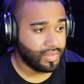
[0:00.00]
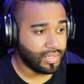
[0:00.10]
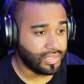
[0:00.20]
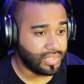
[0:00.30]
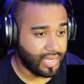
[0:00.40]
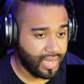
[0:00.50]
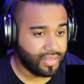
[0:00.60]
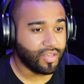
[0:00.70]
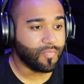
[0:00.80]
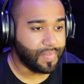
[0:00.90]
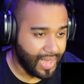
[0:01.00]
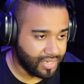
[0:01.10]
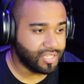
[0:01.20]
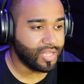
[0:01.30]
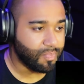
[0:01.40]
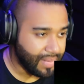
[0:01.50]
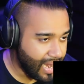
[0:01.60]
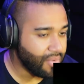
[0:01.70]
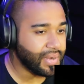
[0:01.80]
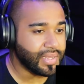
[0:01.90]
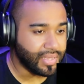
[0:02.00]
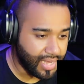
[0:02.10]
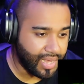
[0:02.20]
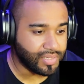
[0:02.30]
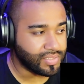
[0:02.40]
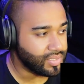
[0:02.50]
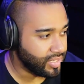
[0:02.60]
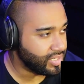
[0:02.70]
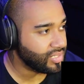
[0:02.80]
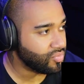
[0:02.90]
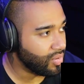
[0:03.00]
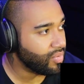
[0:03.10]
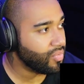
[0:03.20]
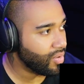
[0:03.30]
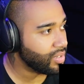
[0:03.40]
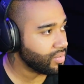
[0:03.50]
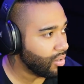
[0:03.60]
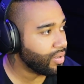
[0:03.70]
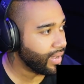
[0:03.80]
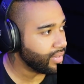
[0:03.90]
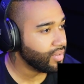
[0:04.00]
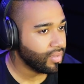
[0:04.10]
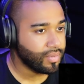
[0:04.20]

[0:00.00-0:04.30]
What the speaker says: The death of Patchy the Pirate. Yes, this is where we want to... Okay.